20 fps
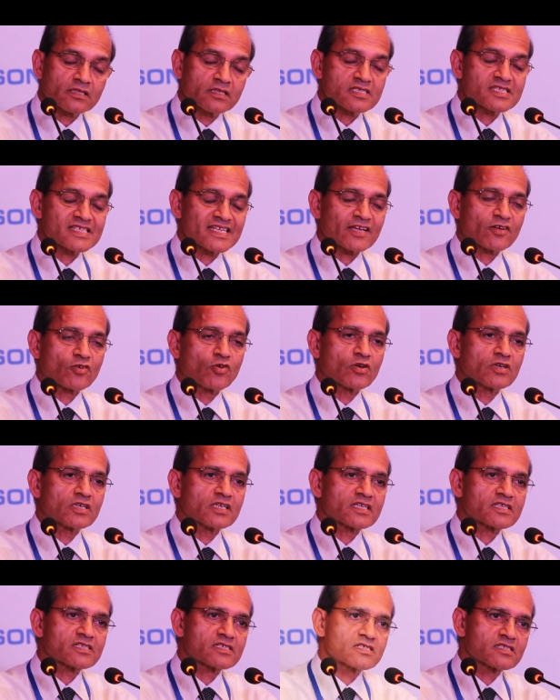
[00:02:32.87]
the
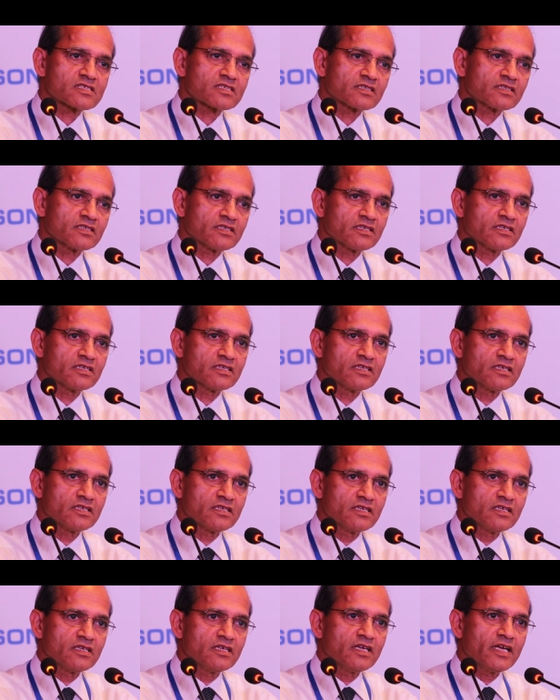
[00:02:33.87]
stakeholders
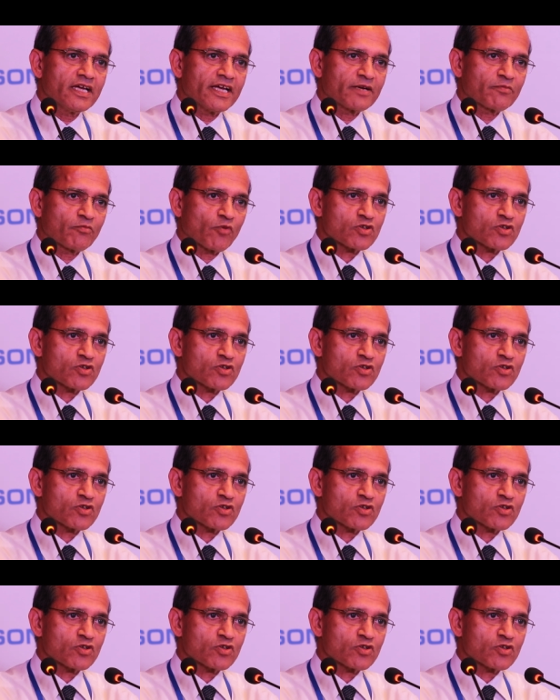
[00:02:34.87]
and